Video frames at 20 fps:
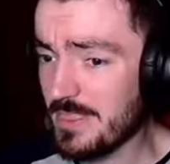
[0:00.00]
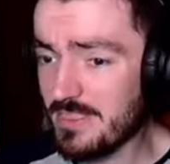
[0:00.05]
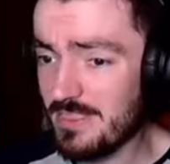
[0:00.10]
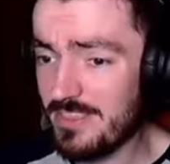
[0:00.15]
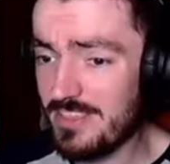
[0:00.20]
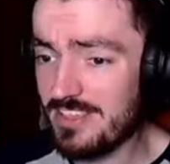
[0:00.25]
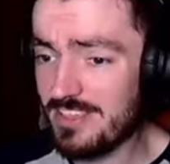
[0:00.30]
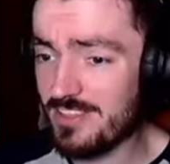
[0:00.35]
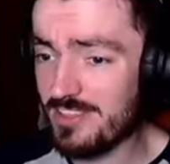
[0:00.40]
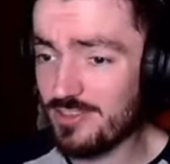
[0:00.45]

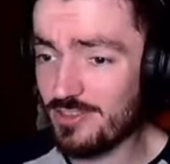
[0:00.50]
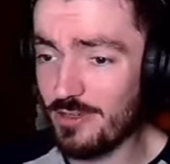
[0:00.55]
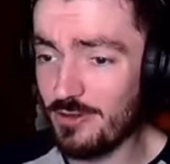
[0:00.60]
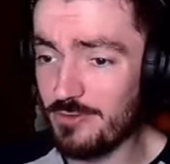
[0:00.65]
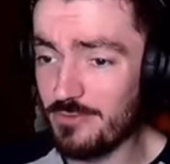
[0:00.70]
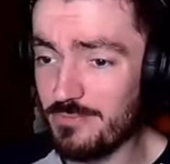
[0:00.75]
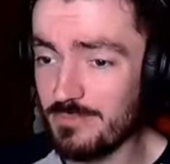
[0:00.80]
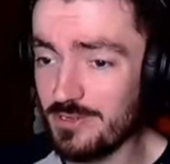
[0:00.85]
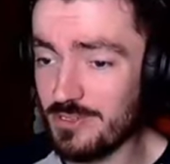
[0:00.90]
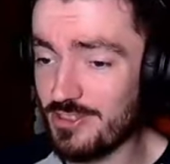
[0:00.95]
There's
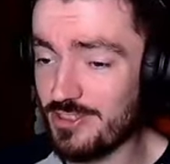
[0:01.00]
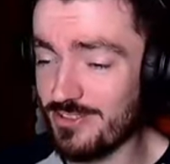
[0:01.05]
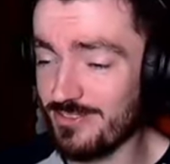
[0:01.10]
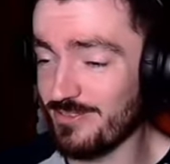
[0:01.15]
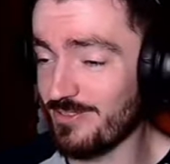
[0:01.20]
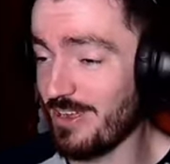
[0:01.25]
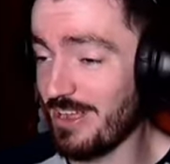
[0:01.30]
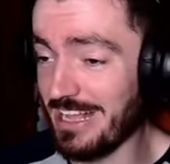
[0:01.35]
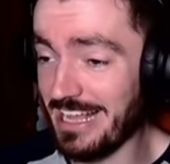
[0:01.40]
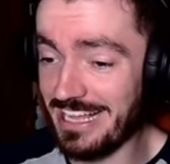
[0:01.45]
so much.
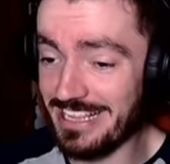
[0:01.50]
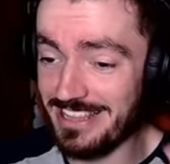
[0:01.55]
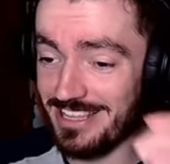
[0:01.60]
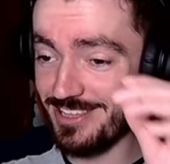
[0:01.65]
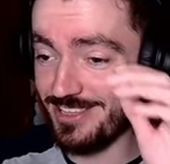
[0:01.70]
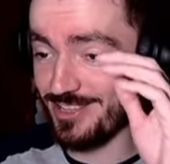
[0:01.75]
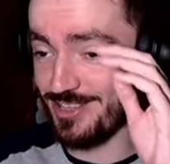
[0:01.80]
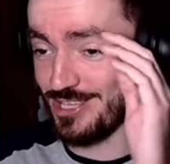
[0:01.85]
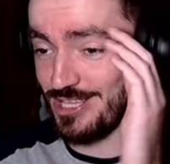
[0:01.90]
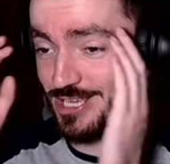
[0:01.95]
Uh,
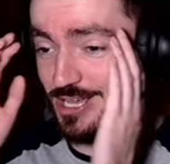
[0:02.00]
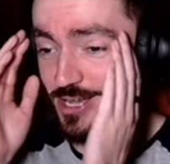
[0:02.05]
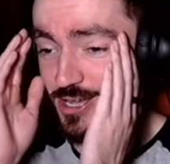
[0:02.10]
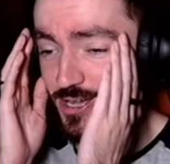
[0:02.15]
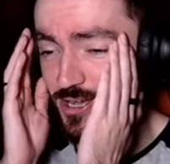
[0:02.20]
there's.